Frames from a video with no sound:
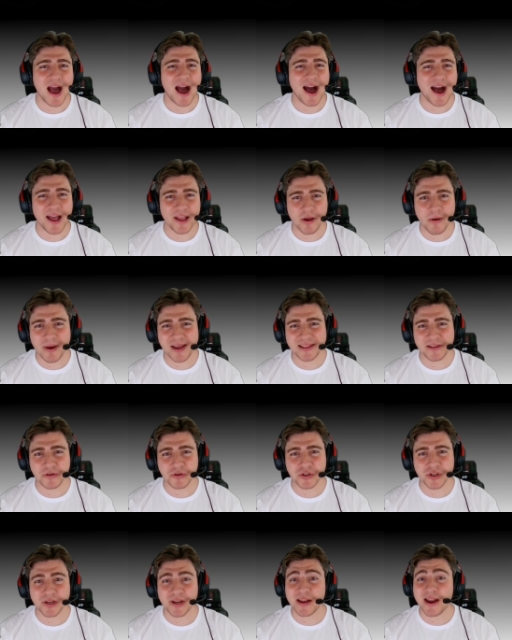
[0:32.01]
I go by
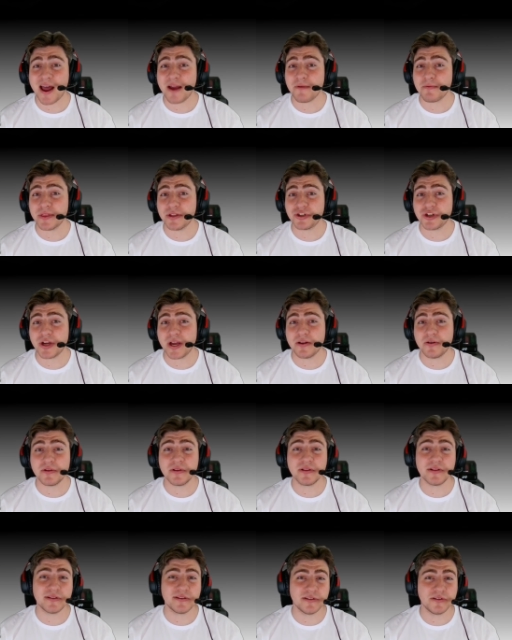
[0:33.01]
Lucian, and I run the channel
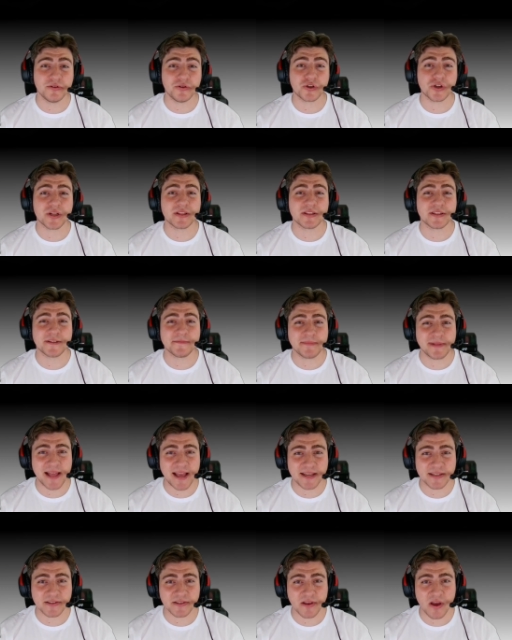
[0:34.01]
Lucian's
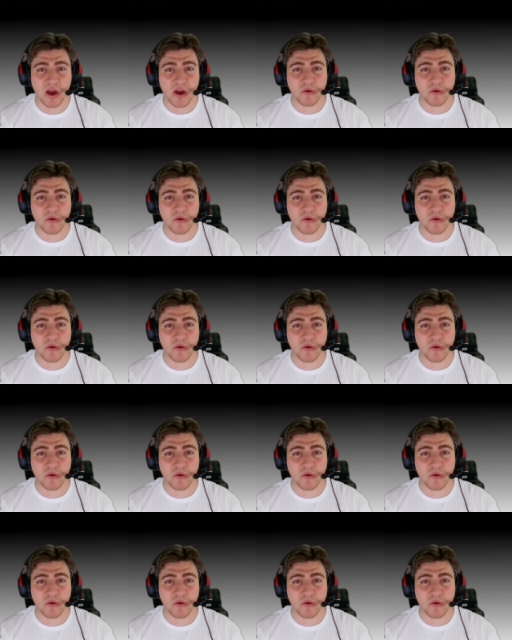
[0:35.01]
Place,